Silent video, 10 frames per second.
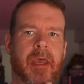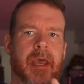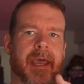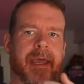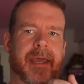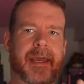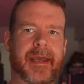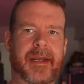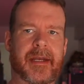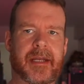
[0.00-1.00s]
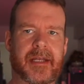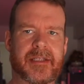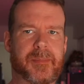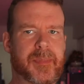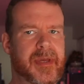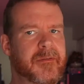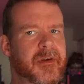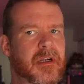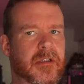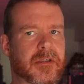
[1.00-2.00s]
And it's a bit of
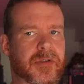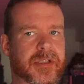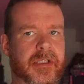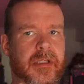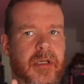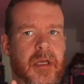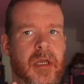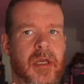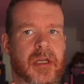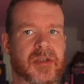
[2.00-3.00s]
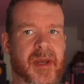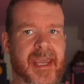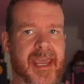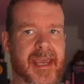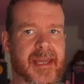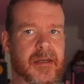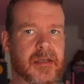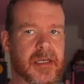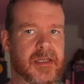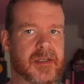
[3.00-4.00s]
an illusion because my
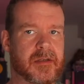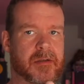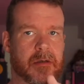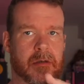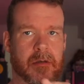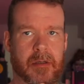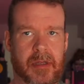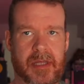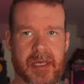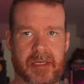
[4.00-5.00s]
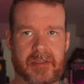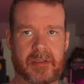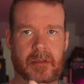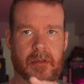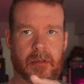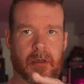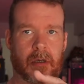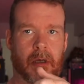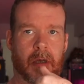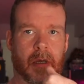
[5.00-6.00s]
hand isn't this.
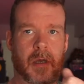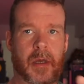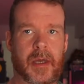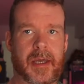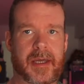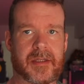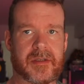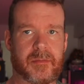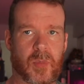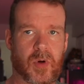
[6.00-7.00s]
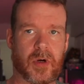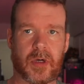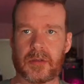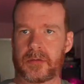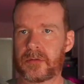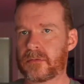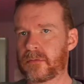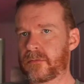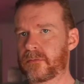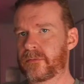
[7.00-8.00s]
It's more
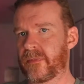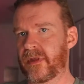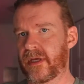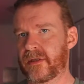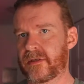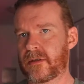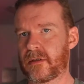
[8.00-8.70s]
this.